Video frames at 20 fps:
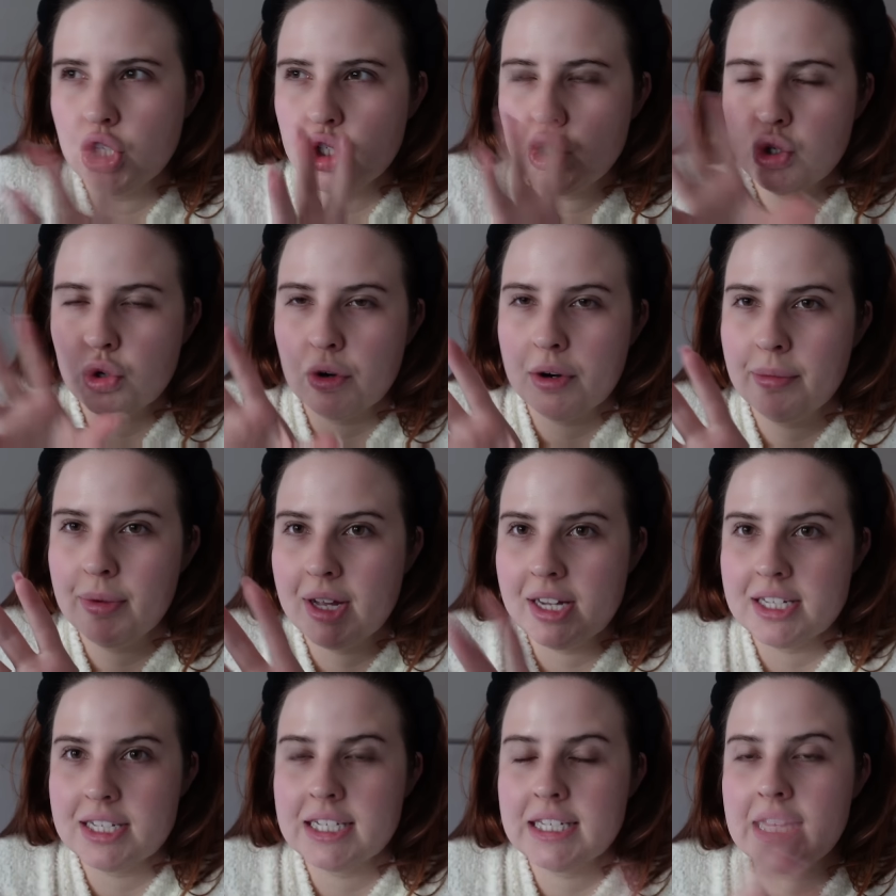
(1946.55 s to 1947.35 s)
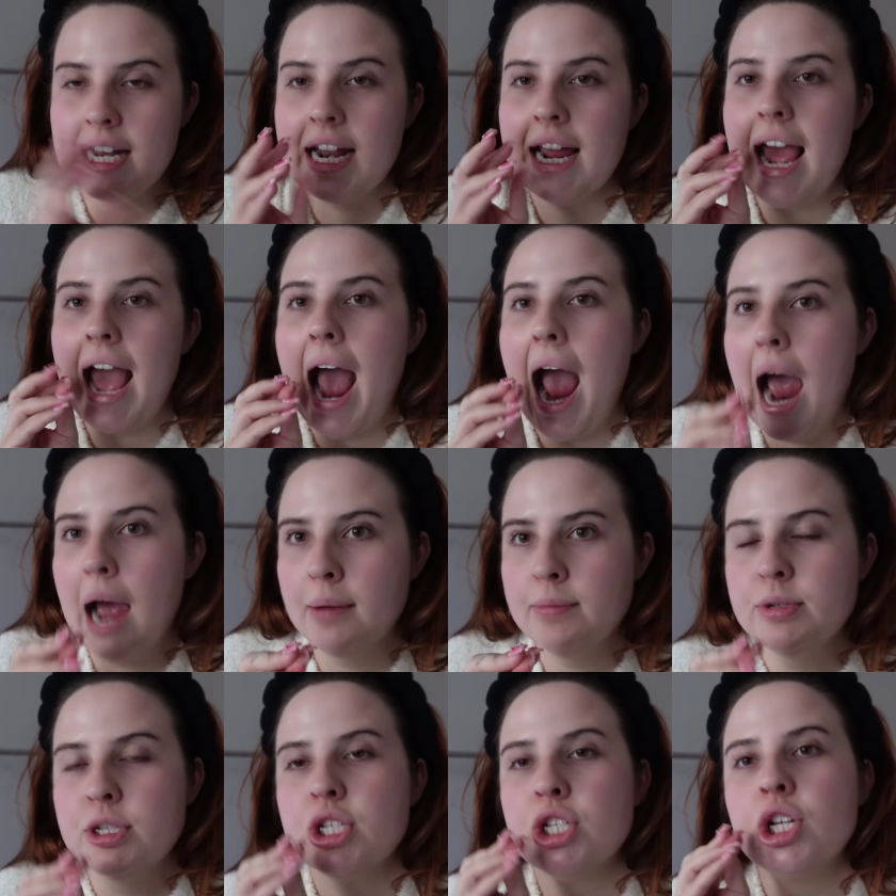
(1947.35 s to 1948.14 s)
jewelry places that I
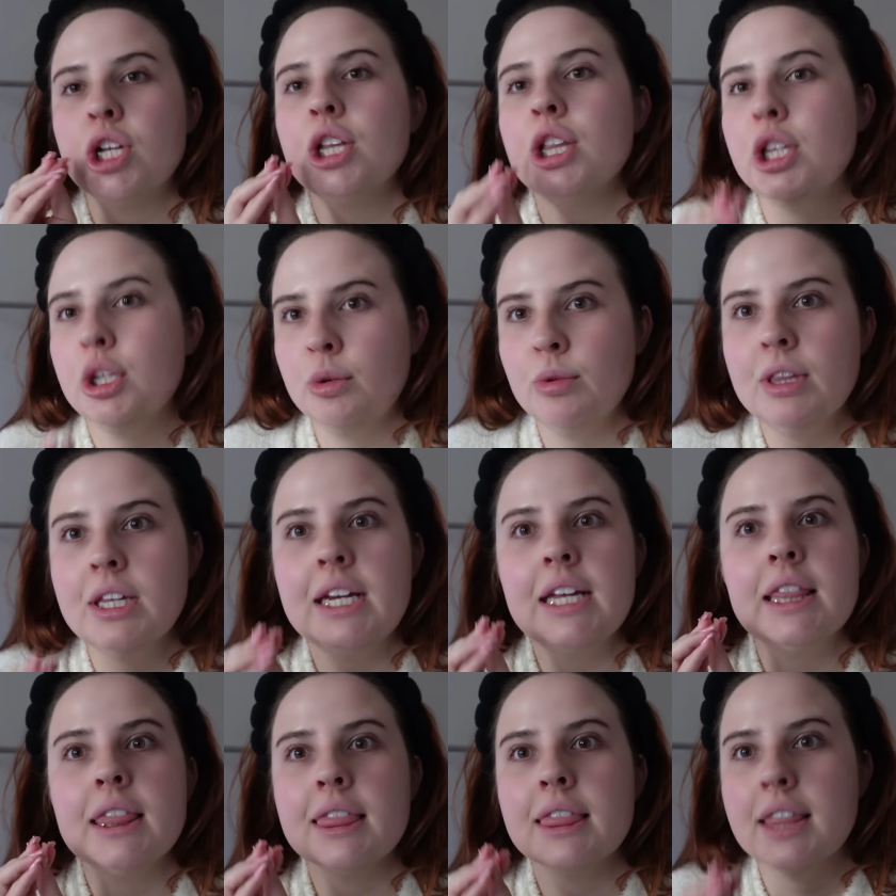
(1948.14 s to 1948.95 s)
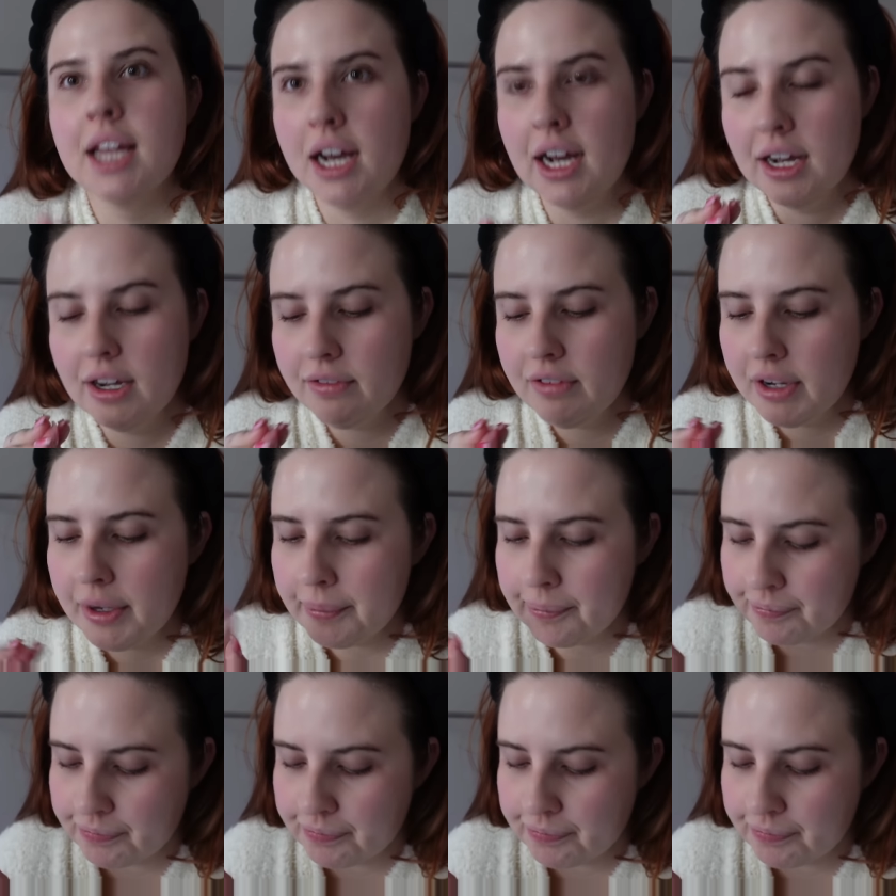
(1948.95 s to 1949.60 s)
absolutely love.